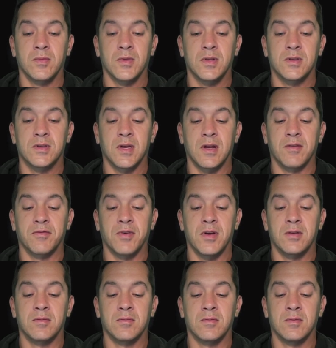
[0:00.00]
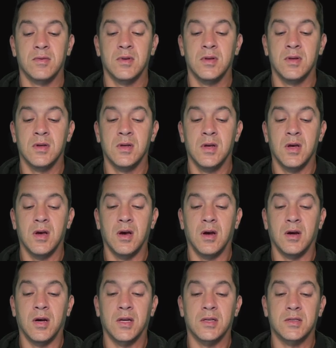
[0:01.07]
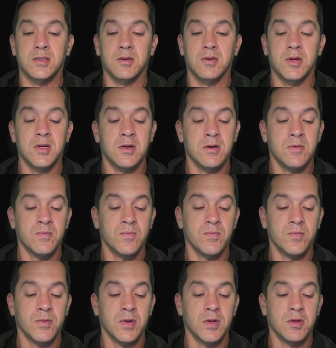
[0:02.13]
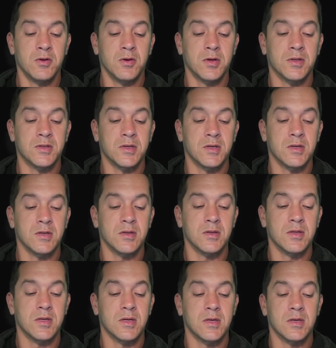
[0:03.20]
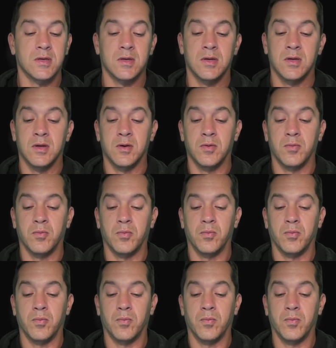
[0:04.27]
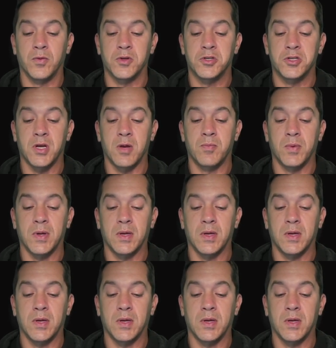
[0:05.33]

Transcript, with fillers: It's kind of fun. All right, so here you can see the shape.